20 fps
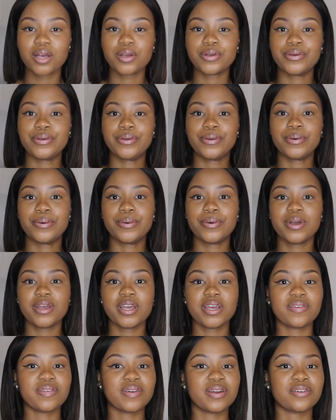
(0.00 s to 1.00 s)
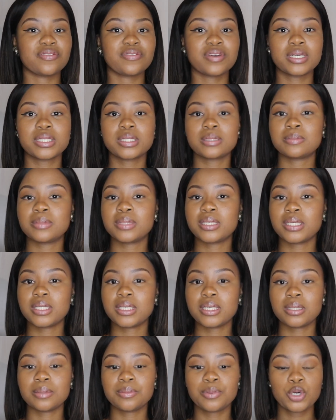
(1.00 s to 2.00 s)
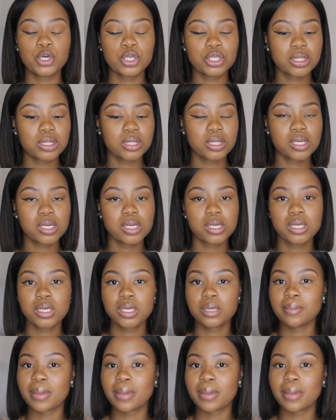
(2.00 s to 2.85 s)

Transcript: You know, if it affects me personally,